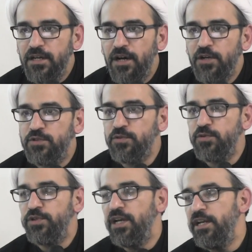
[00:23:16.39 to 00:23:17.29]
uh,
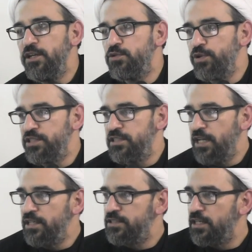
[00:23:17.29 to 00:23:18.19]
to really twist
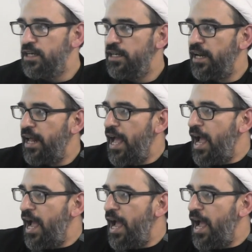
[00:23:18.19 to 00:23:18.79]
and turn and